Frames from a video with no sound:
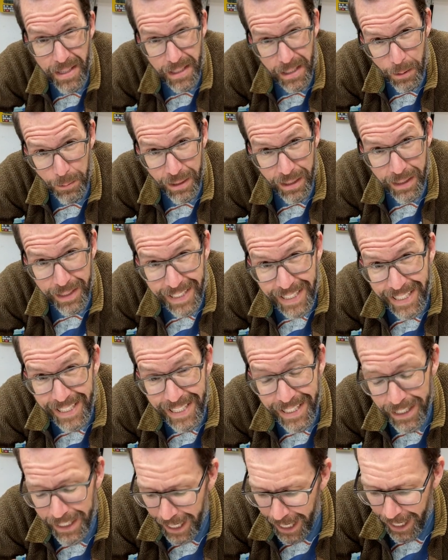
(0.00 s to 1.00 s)
that I'm going to
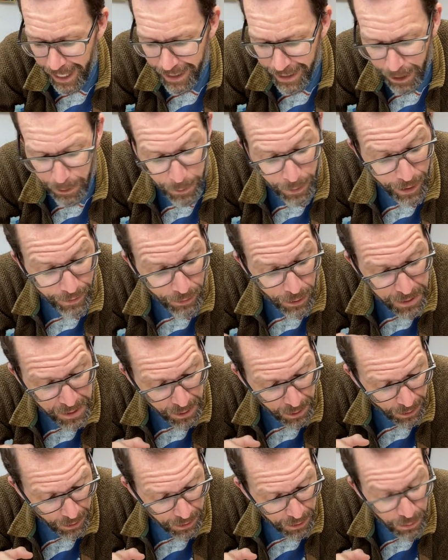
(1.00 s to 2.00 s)
need. And I think I've also
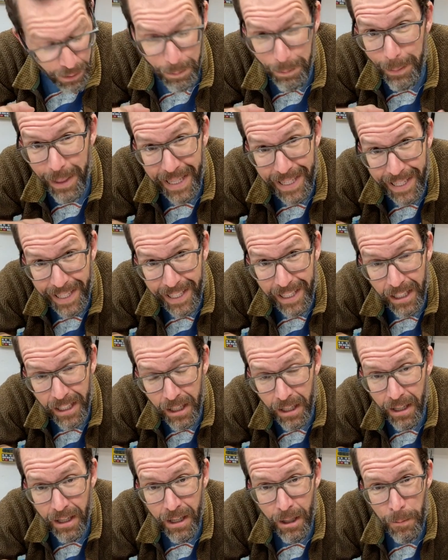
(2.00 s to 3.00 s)
got to do a meeting.
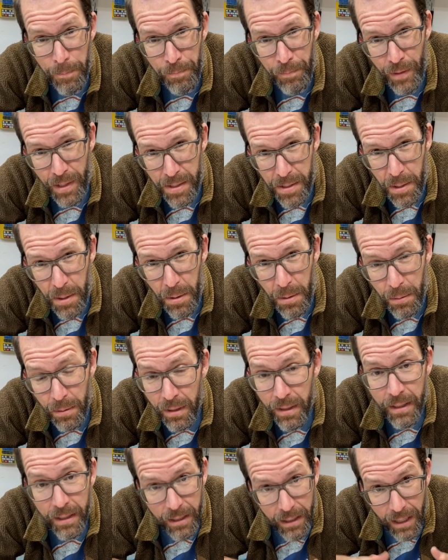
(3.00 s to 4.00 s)
So
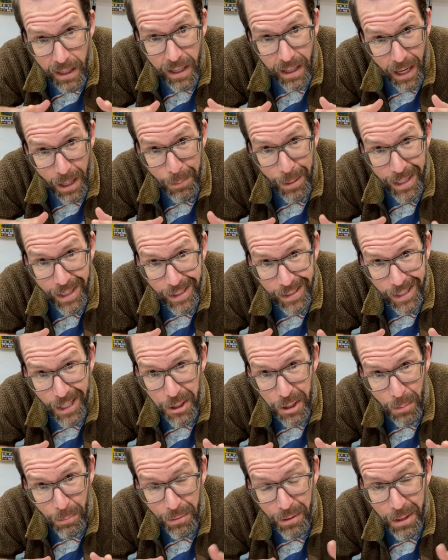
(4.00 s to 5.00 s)
I may not catch
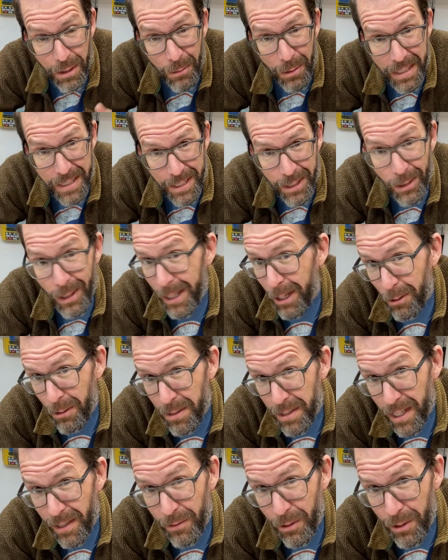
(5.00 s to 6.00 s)
up with you until later this
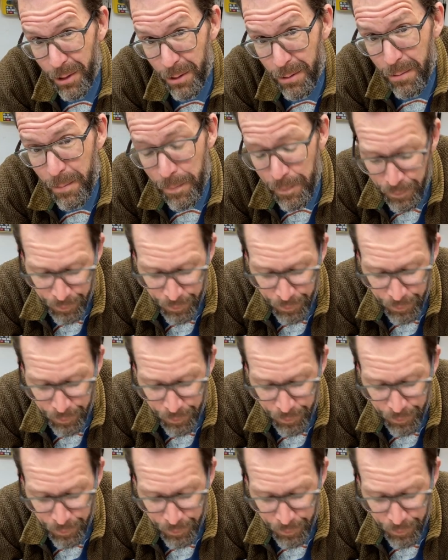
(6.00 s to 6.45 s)
afternoon.